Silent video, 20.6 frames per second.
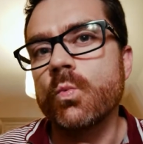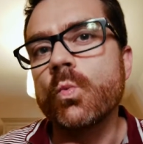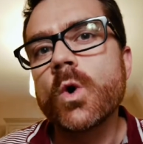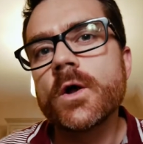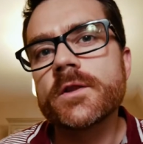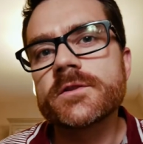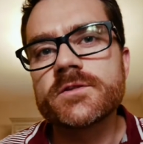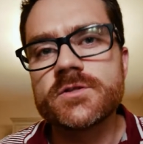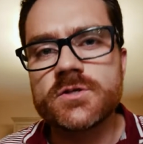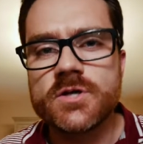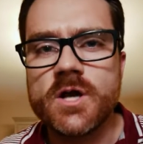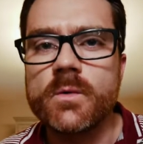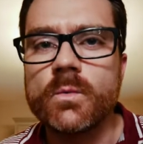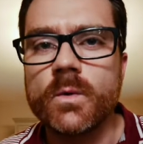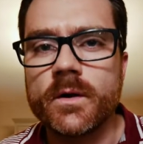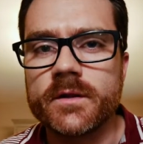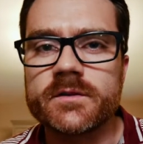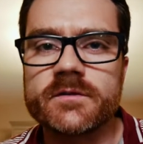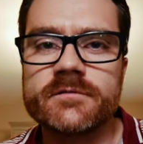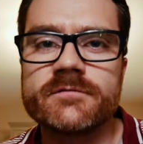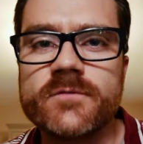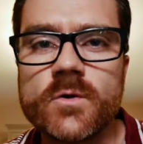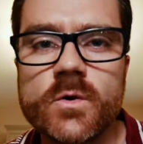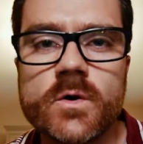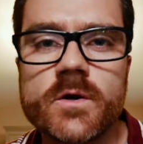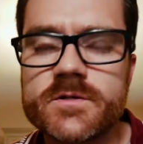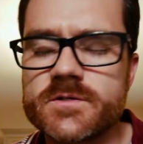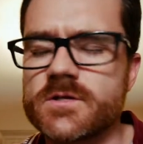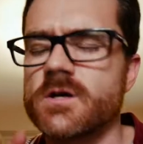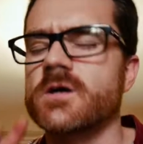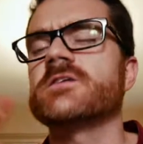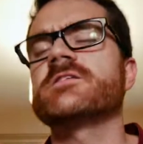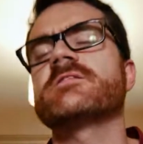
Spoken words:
What do I want to focus on?